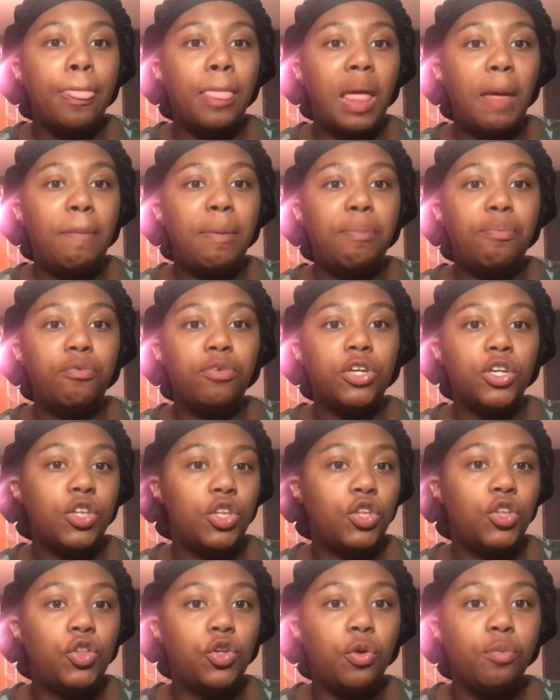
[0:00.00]
And people would just
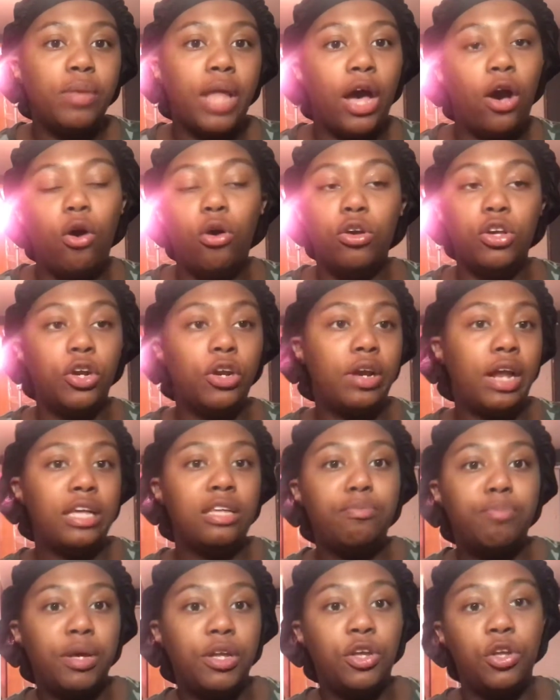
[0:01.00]
assume that, oh, you're
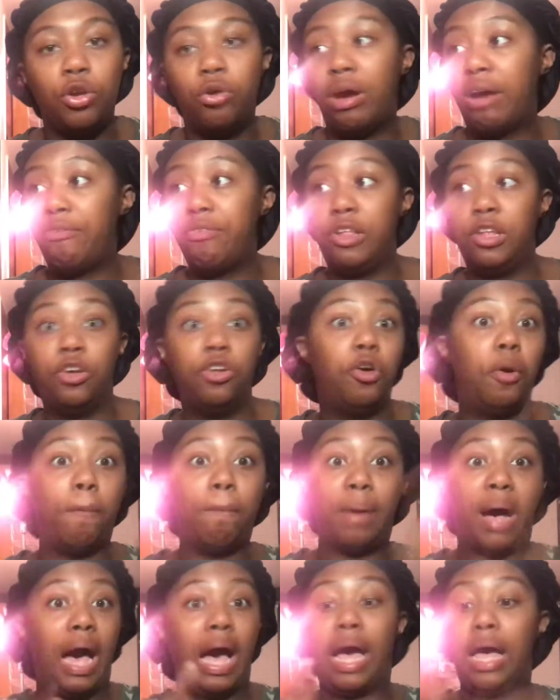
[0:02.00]
lesbian, you know everything, you know,
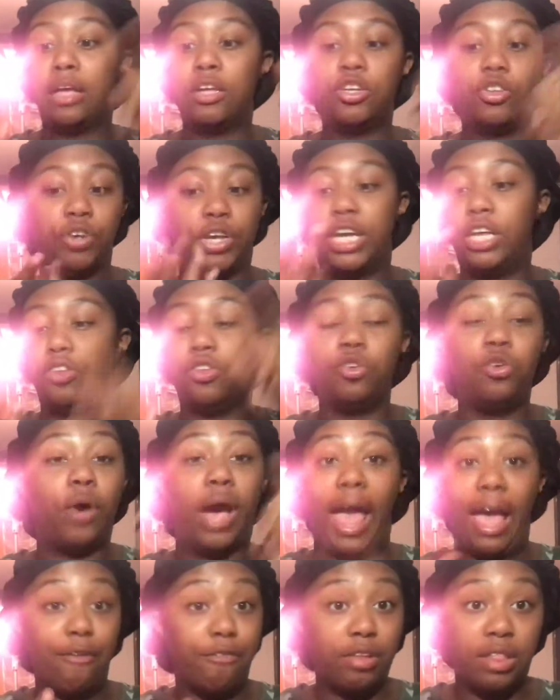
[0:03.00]
bi, trans, you know
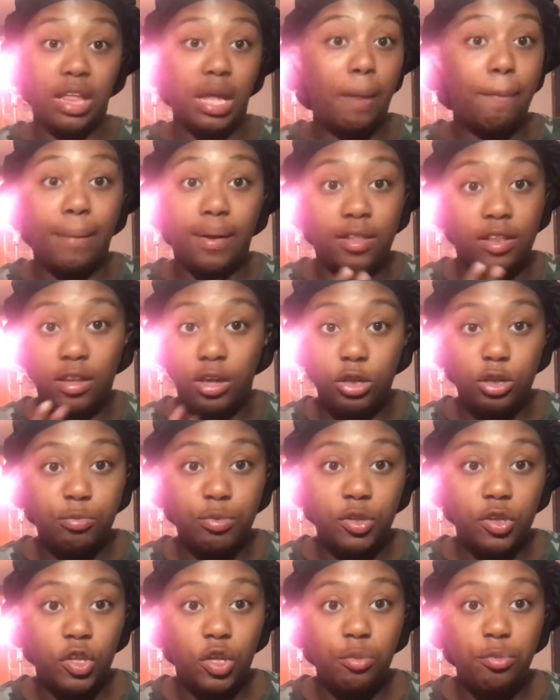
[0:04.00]
everything about the
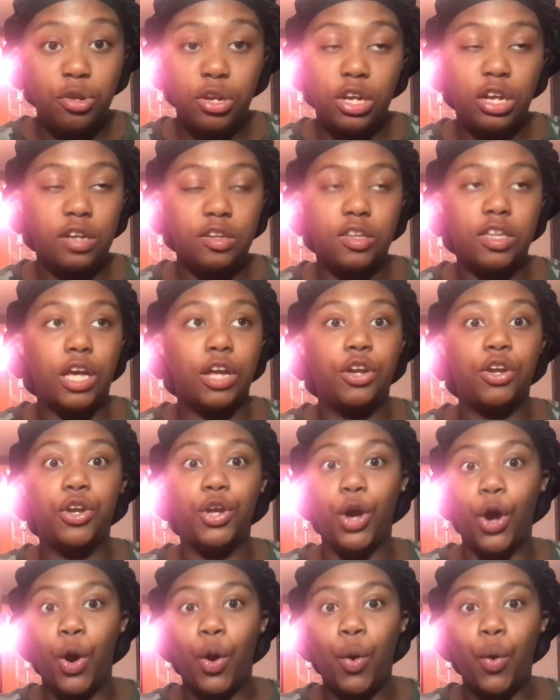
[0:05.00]
LGBT community. And it's like,
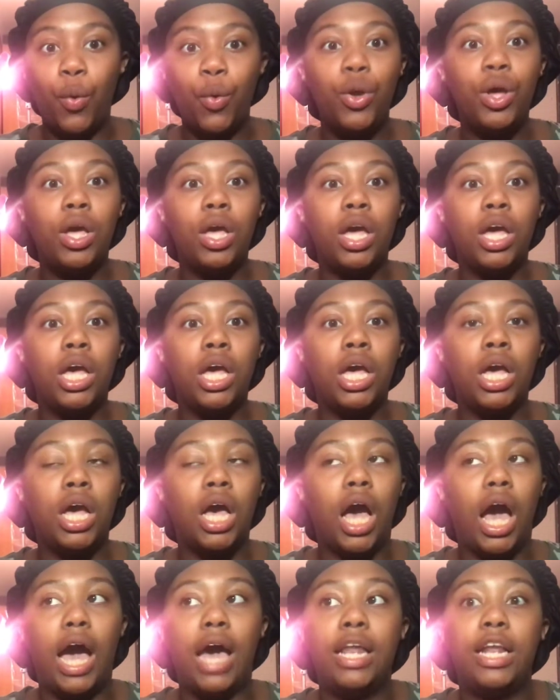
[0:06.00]
no,
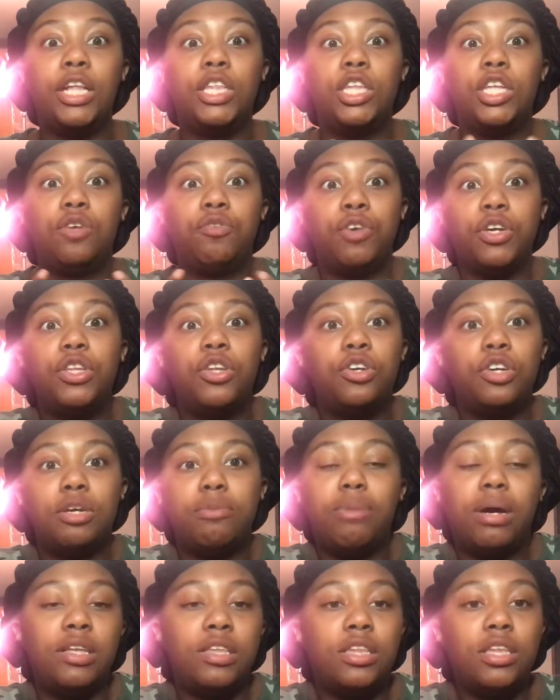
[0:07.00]
I need to research it
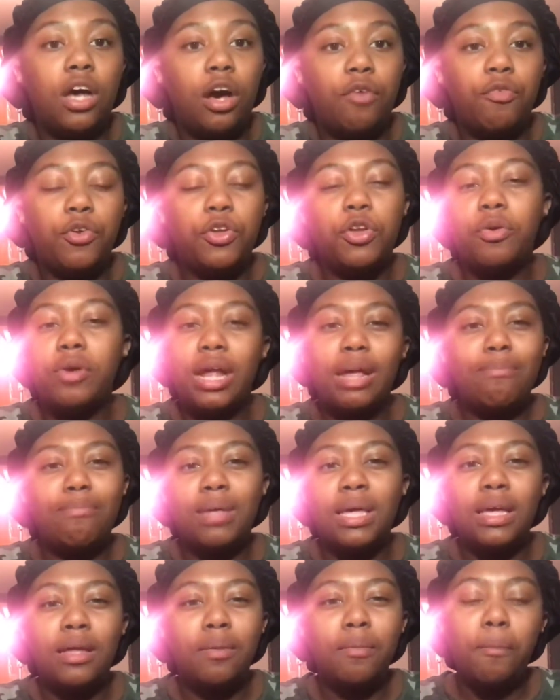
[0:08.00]
myself. You know what I
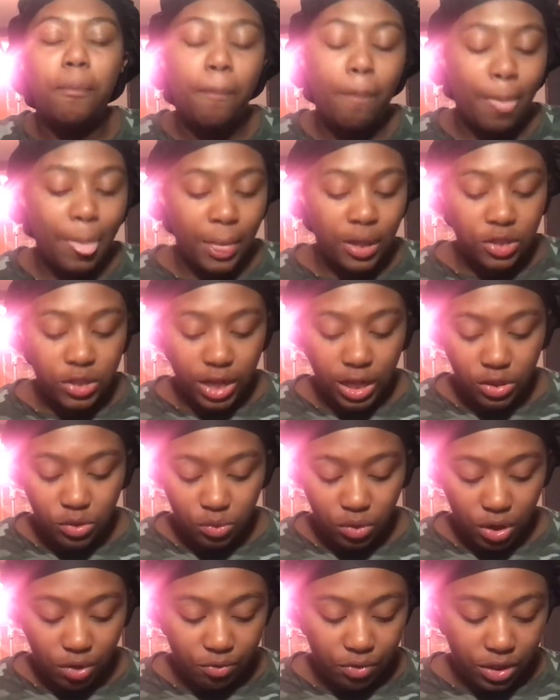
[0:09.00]
mean? So that's
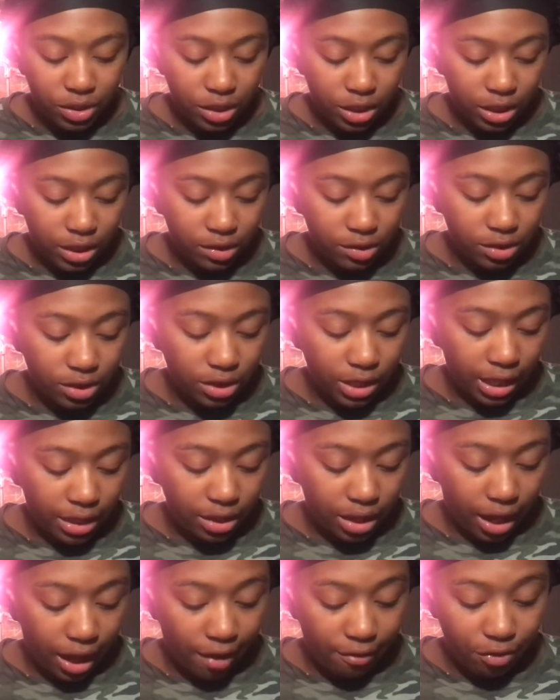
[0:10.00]
a ridiculous thing that
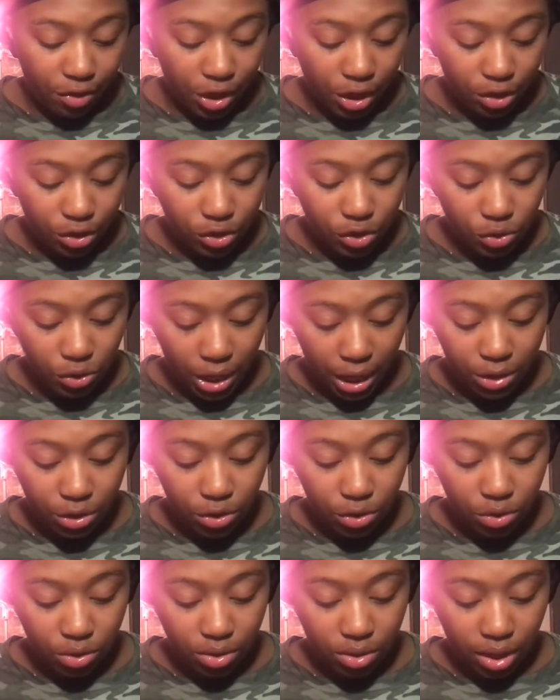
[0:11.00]
I've heard too.
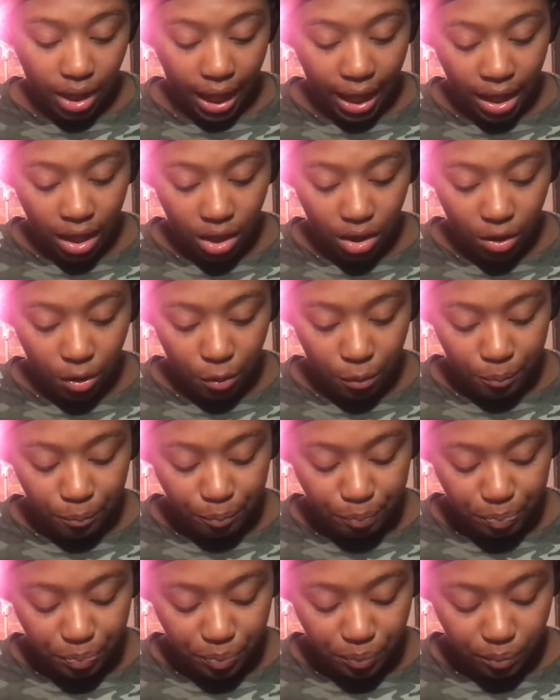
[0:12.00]
That
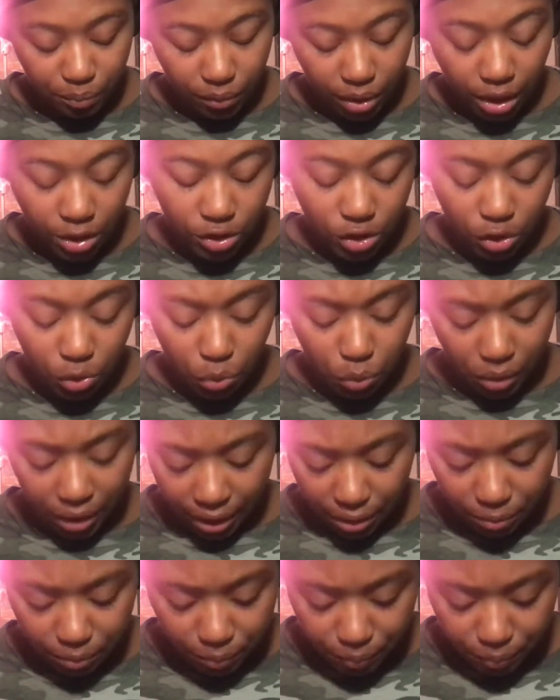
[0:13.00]
is annoying.